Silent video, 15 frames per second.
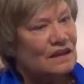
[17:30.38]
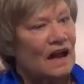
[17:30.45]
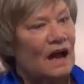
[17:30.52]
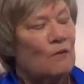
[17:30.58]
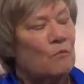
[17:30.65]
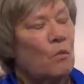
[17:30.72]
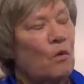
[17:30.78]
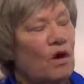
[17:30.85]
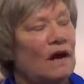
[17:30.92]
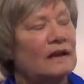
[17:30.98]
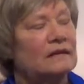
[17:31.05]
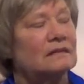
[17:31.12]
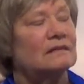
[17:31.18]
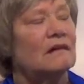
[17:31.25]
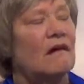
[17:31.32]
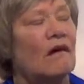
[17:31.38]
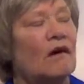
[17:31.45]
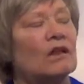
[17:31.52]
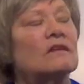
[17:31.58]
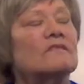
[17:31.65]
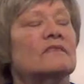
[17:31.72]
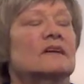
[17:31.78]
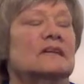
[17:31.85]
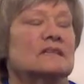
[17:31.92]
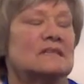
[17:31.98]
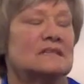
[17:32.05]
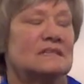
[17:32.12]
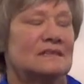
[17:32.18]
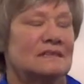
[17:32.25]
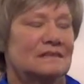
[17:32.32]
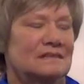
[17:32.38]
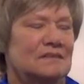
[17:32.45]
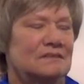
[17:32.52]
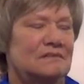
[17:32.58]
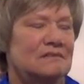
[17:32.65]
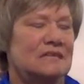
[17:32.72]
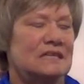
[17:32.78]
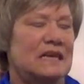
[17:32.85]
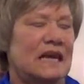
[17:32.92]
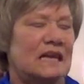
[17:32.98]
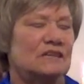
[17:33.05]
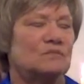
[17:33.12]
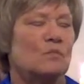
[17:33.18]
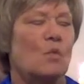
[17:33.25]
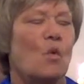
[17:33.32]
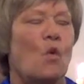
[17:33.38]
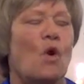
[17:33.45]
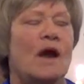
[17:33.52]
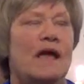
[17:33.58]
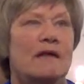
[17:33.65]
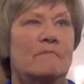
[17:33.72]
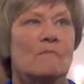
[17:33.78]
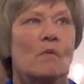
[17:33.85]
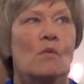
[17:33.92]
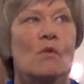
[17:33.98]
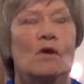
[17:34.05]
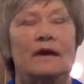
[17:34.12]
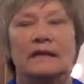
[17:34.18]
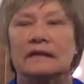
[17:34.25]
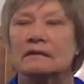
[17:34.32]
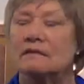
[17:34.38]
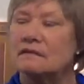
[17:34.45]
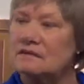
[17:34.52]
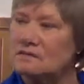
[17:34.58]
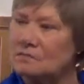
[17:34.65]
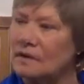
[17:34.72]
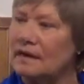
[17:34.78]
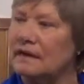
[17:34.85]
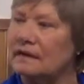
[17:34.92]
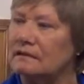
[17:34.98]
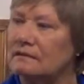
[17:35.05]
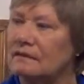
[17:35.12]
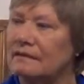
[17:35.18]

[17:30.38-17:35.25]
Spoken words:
I want all of us to connect more and more in this way.